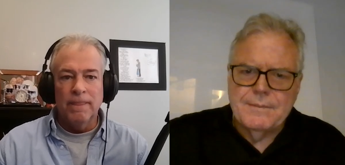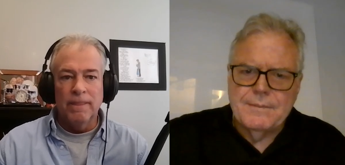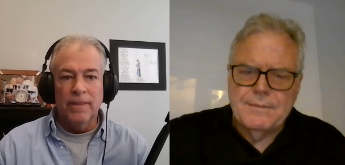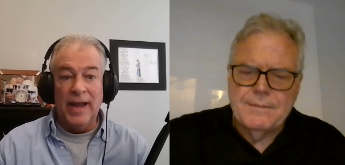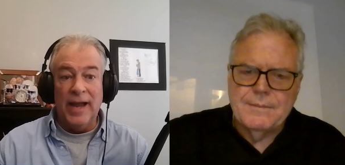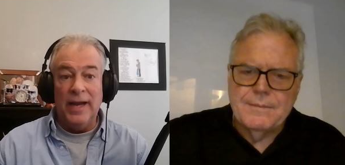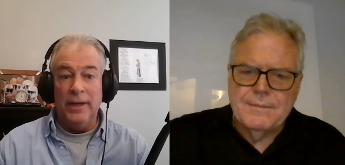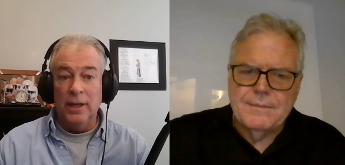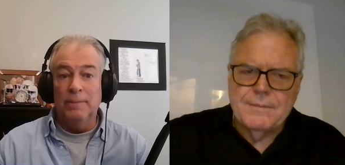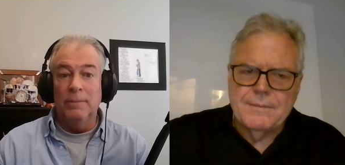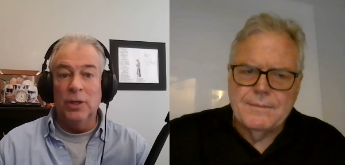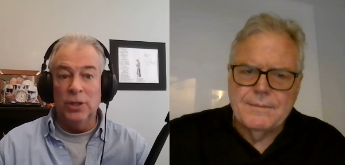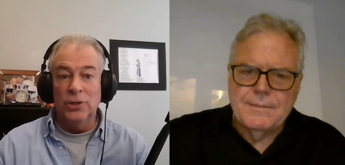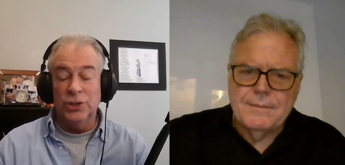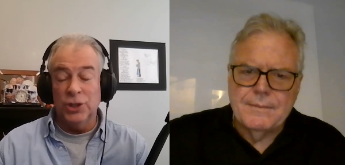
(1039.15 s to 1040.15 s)
Speaker 1: That
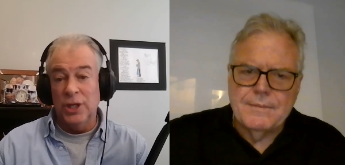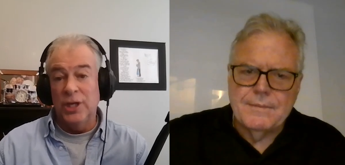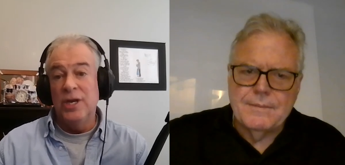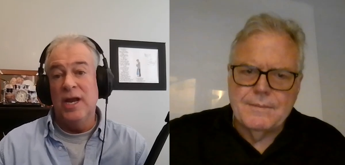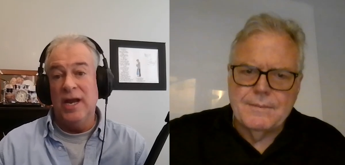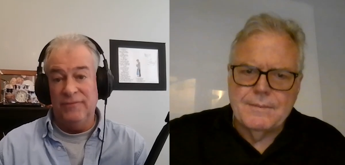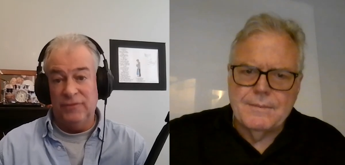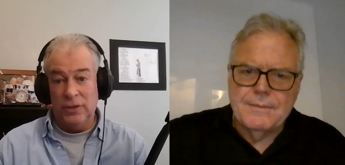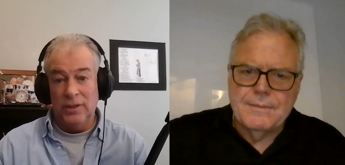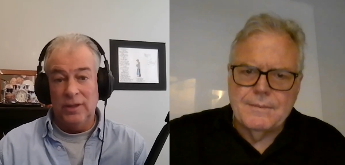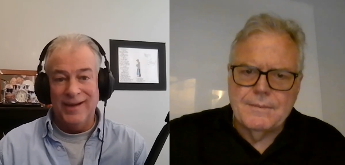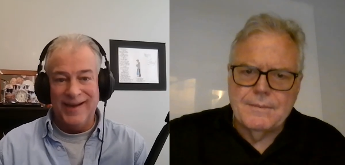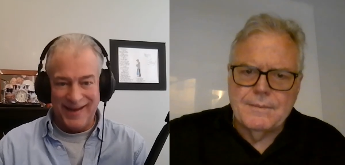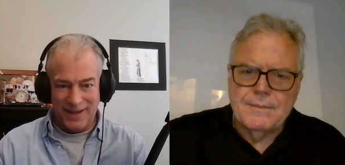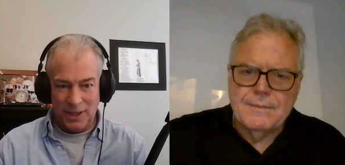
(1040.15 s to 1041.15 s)
number should never
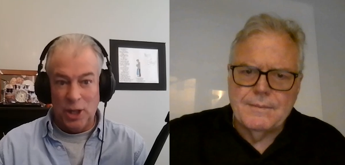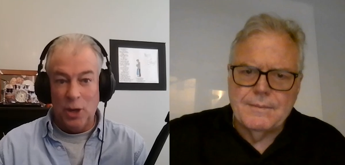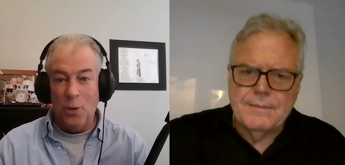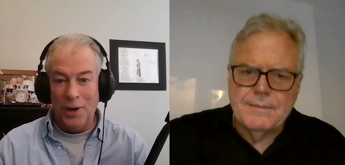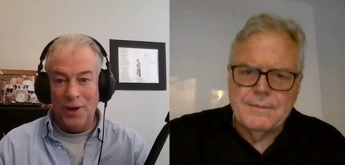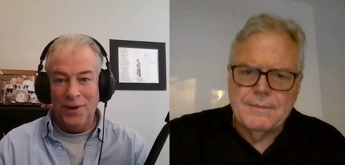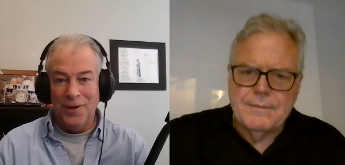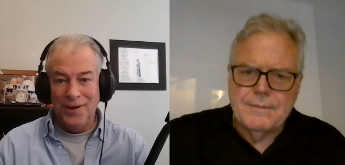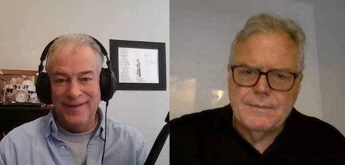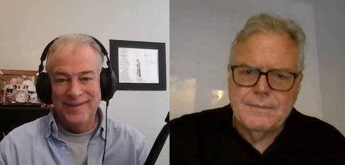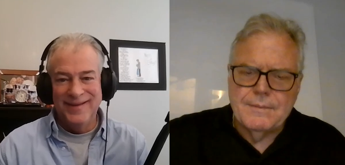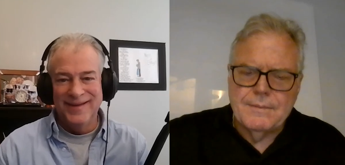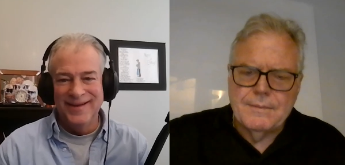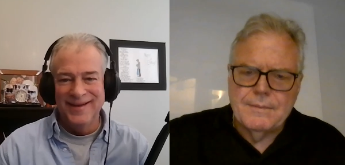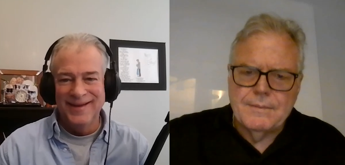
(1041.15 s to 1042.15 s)
get lower,
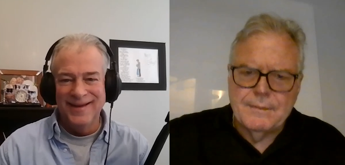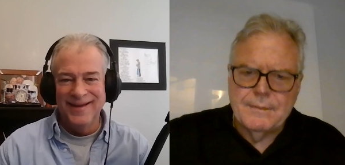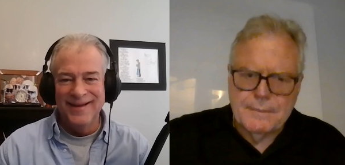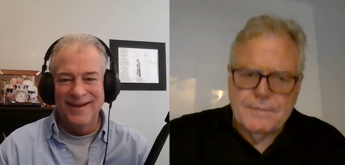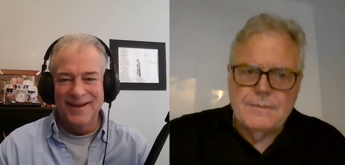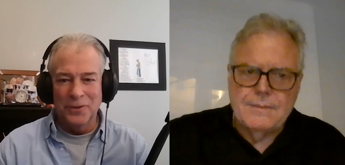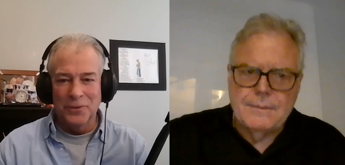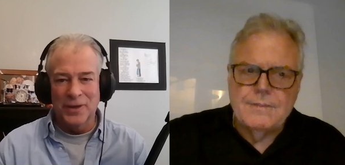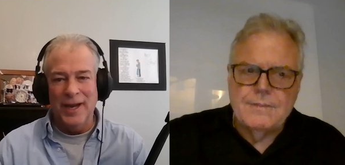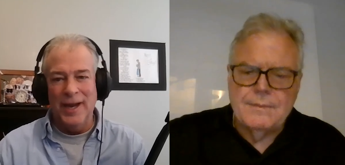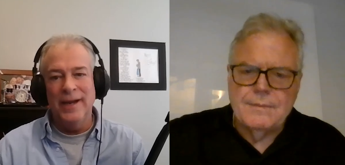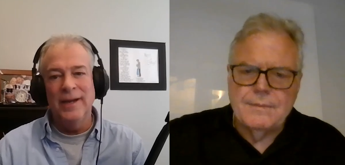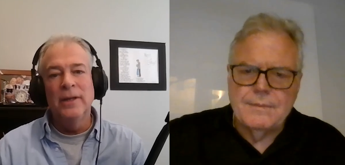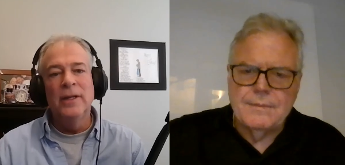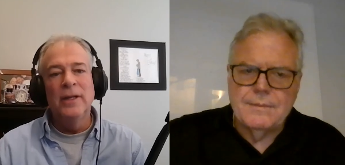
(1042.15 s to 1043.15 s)
okay?
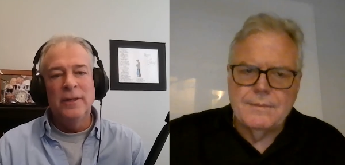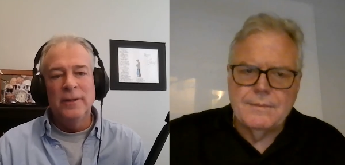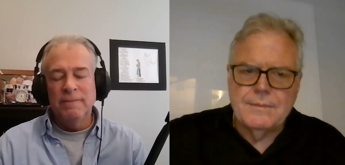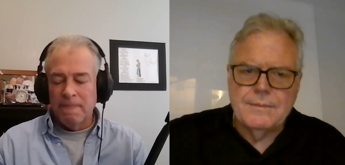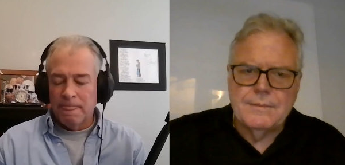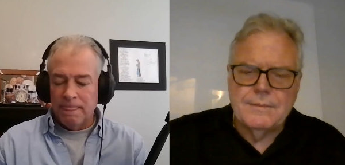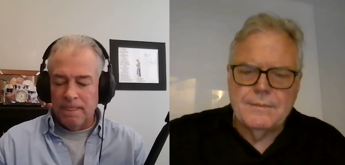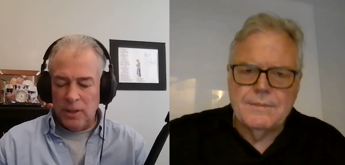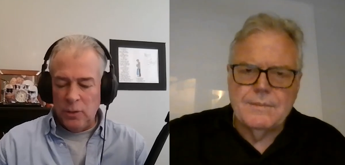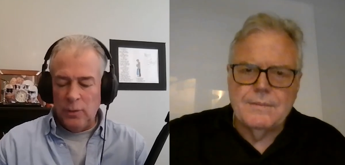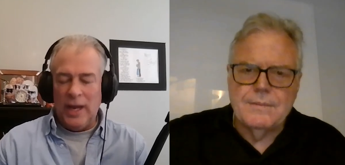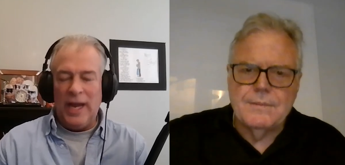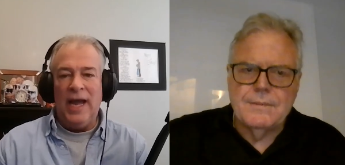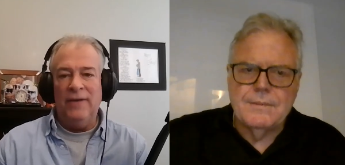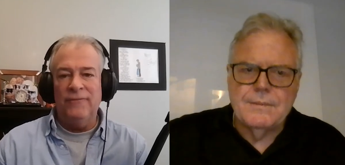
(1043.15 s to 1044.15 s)
You
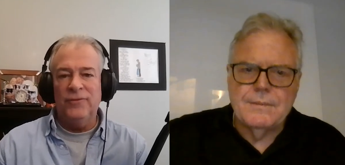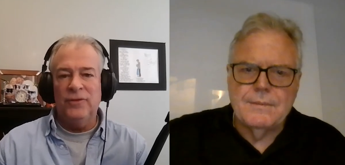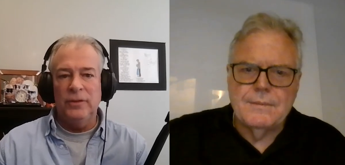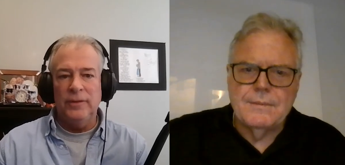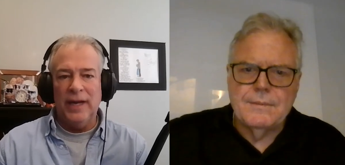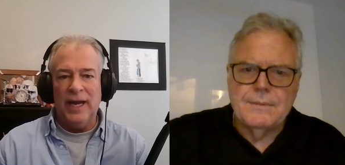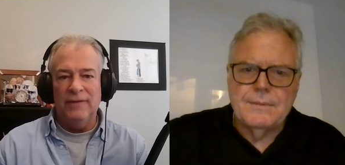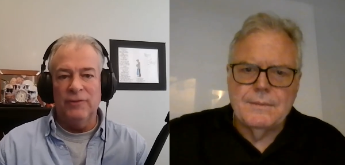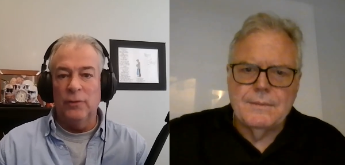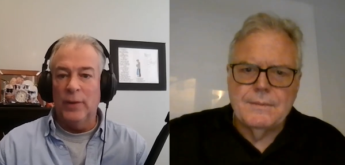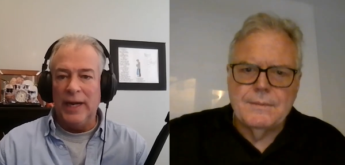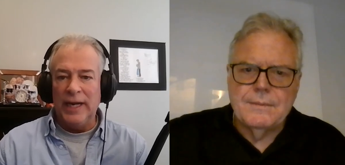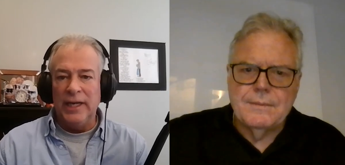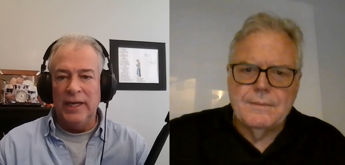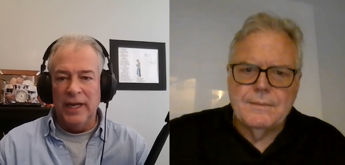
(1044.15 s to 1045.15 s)
have to have a
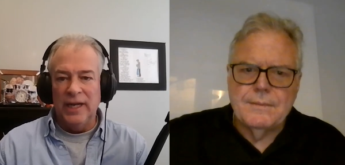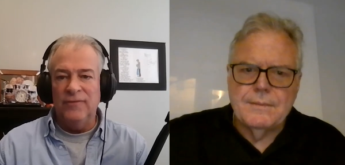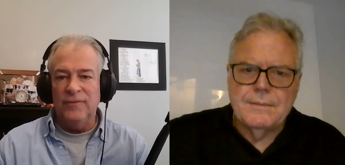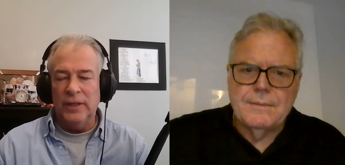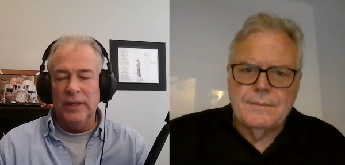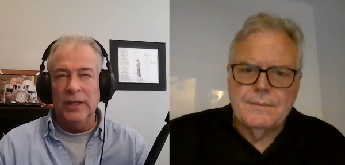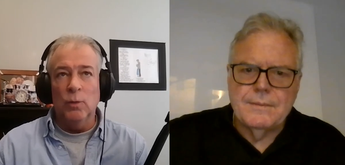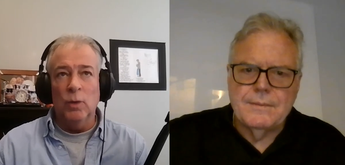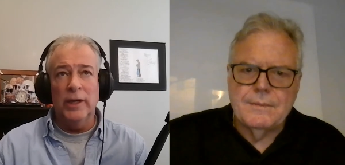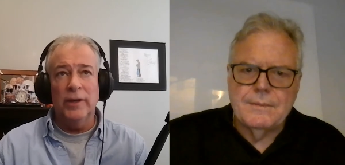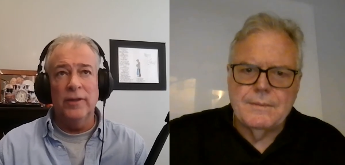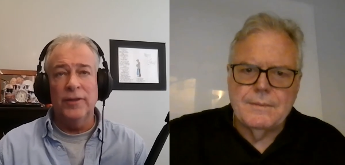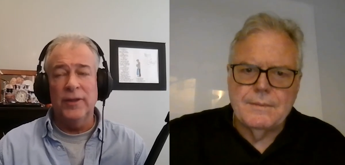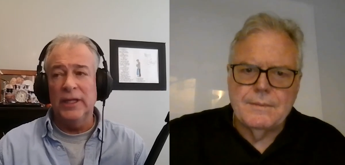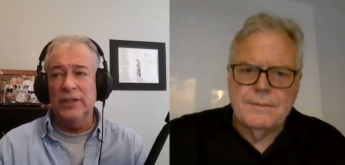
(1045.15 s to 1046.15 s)
rainy day fund. And one of
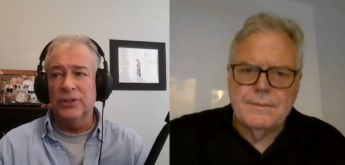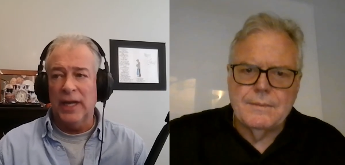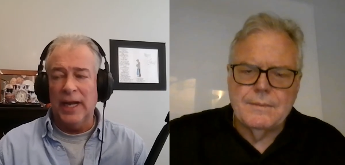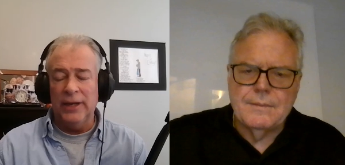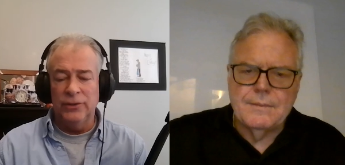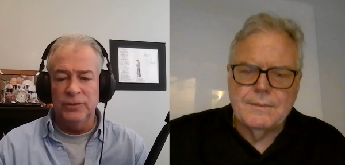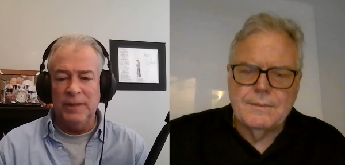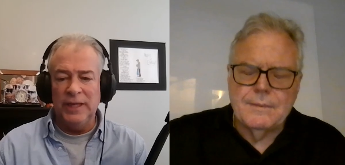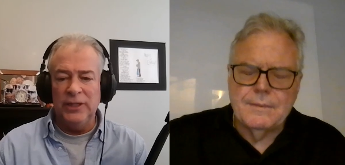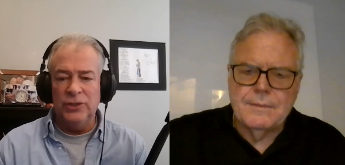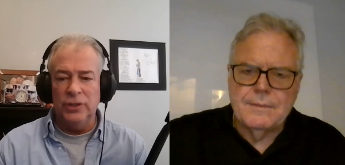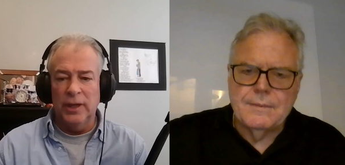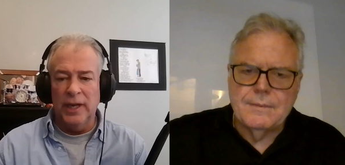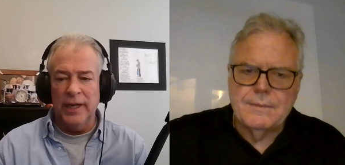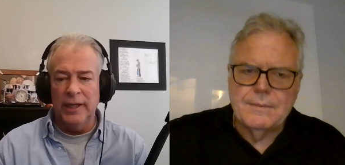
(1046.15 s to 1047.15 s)
the things that I always made
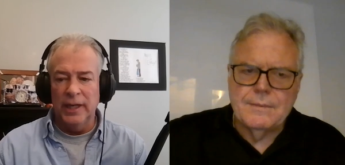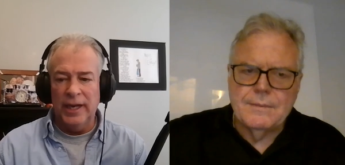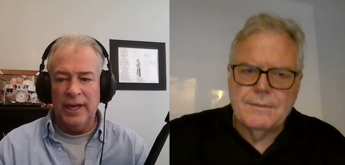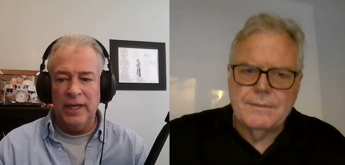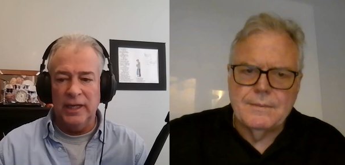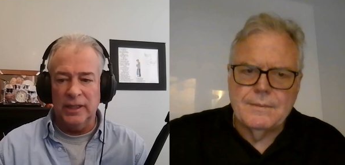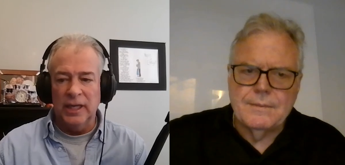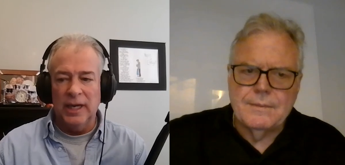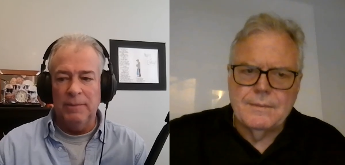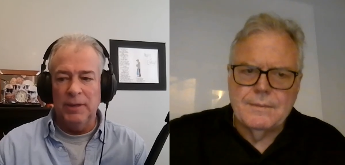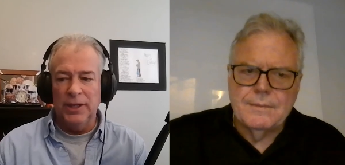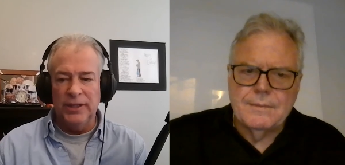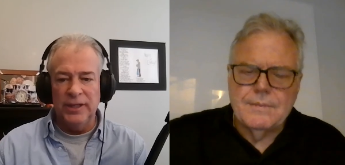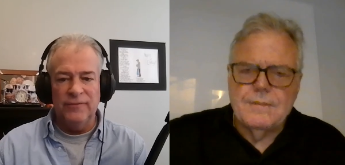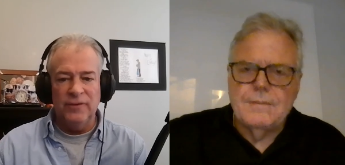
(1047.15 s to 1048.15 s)
sure I did, I had a couple
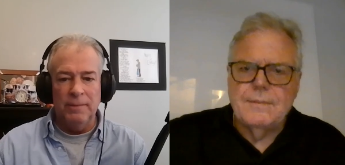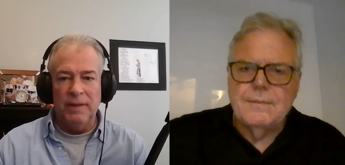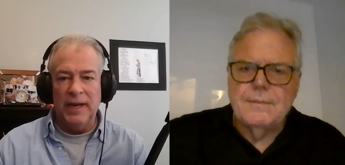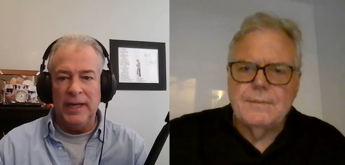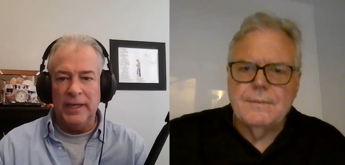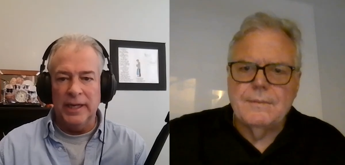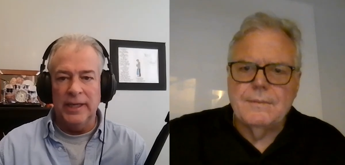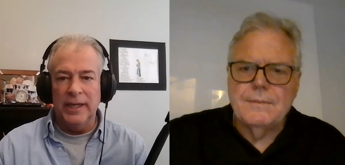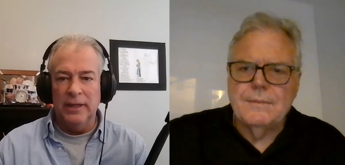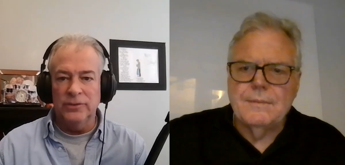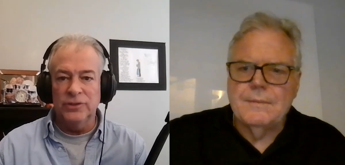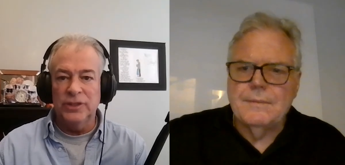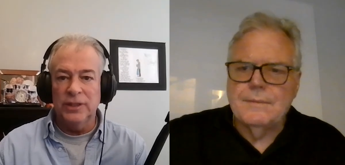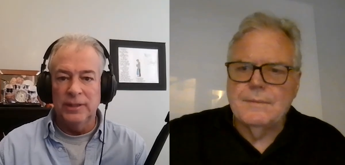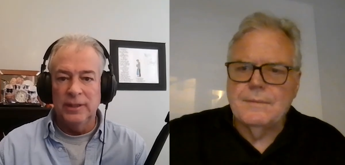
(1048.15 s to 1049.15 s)
of different bank
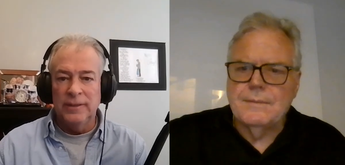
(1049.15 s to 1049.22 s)
accounts.